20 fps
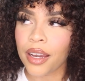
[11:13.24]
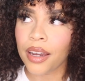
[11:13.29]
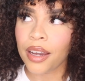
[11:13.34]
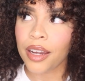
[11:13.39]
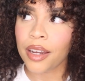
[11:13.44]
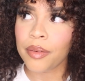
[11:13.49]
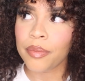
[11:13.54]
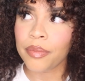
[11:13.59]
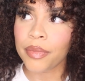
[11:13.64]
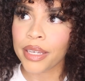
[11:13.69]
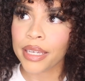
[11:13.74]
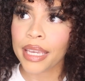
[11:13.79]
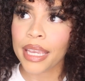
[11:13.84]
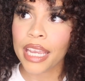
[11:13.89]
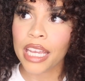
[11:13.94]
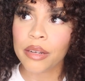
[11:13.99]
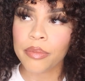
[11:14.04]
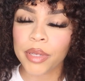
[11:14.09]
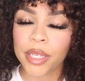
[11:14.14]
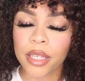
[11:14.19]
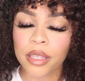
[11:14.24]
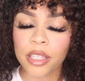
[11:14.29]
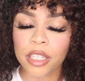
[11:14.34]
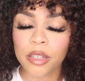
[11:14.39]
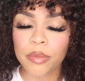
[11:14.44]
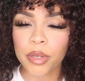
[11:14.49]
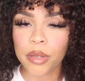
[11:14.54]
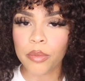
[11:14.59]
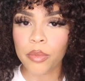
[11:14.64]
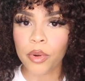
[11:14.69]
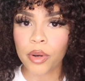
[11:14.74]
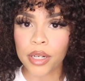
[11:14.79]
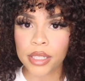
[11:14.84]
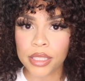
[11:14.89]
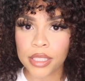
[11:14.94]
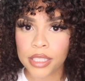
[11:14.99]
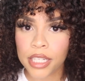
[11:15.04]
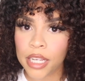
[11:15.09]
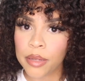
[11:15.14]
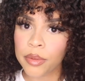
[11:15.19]
it can be a little bit more
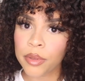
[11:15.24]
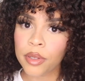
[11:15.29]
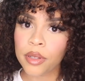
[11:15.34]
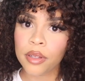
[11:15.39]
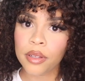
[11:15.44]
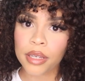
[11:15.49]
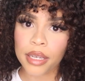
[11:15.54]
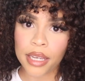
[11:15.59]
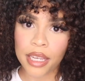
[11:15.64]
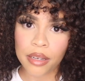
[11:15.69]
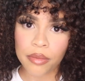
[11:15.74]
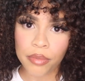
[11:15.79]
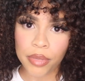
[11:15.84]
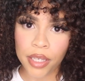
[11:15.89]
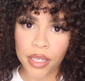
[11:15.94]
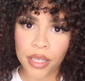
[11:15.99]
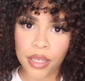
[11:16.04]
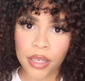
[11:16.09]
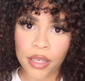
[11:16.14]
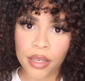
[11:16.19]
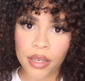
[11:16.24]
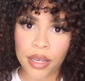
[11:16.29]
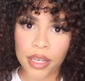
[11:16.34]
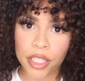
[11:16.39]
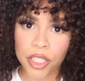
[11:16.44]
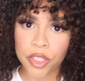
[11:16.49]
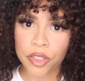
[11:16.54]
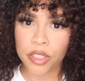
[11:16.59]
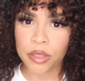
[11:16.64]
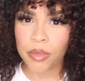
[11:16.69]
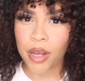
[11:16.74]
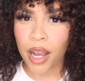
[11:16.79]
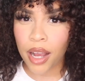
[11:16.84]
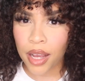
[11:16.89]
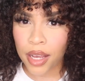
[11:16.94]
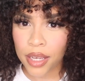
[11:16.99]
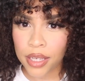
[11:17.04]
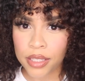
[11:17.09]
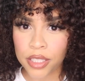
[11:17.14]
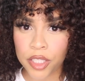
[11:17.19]
unstable. It can be extreme
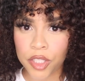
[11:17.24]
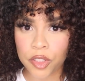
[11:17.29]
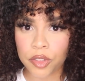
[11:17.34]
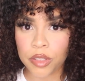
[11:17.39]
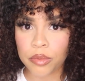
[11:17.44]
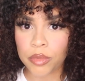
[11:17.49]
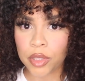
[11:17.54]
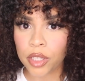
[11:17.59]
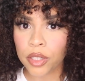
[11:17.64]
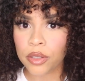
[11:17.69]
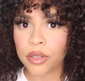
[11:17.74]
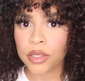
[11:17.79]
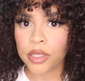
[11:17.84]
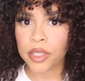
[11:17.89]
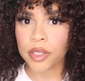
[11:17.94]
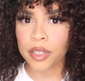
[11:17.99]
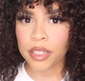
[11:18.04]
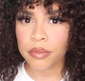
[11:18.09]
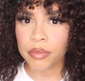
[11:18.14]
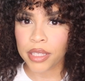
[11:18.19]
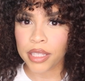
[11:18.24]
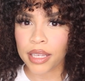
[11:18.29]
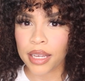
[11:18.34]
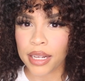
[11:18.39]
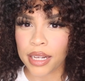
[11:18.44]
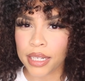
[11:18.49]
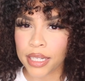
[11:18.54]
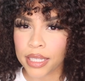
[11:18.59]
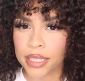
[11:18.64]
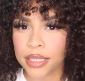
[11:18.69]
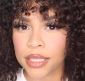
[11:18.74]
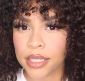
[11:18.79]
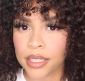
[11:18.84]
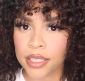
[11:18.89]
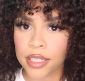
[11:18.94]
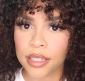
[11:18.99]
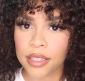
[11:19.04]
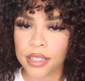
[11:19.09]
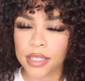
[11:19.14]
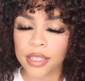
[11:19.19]
highs, extreme lows. There can be that
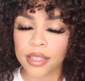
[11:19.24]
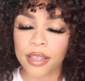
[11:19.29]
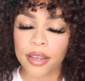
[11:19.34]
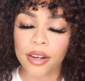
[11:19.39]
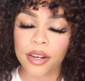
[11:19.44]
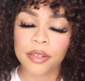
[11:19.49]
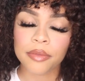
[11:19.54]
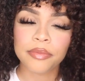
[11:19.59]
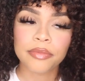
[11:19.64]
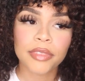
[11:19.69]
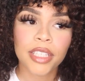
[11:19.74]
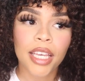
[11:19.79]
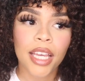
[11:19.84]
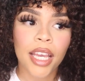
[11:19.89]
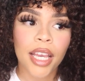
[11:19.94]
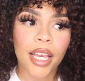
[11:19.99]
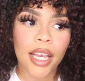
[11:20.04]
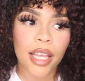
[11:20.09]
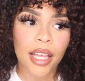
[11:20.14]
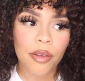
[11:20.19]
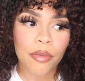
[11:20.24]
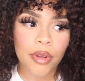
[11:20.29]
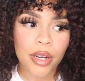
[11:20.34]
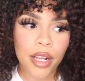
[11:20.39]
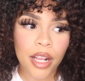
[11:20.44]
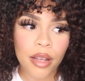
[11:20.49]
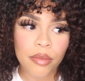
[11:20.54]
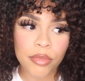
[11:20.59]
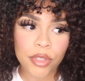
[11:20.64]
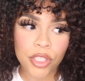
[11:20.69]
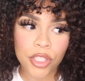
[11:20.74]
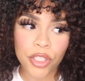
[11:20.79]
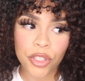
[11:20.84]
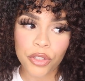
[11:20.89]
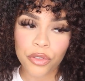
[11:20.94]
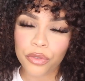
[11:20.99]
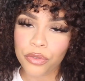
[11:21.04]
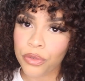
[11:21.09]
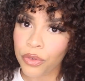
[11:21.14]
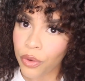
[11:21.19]
inconsistency there. And when it comes to
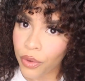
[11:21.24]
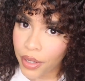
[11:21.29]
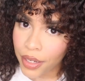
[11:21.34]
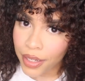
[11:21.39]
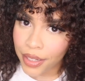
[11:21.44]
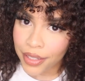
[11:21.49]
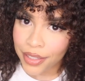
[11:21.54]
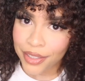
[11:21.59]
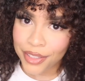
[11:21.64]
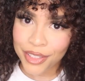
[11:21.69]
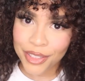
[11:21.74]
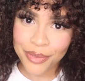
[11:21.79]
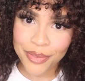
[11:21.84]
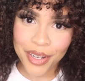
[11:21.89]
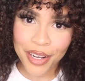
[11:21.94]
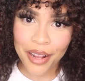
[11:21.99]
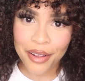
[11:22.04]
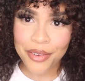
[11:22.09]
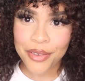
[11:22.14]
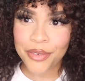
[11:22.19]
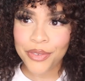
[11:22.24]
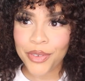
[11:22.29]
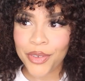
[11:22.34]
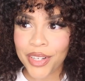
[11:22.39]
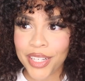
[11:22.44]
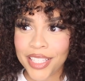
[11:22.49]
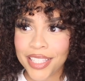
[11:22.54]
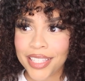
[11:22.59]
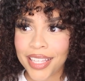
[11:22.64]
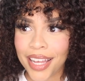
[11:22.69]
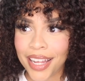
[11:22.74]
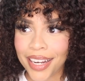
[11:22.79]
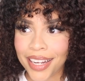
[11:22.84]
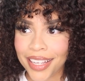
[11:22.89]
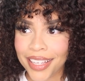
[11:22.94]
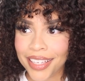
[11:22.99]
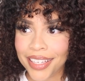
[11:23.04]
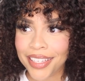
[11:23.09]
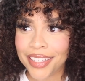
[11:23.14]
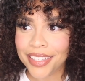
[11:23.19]
your voice, you might have a voice that
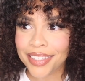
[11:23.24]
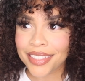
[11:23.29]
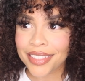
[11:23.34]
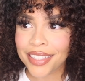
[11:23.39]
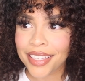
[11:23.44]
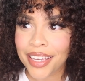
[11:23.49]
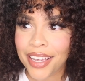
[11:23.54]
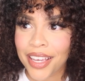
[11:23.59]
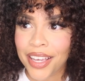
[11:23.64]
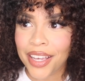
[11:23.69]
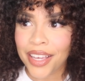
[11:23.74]
is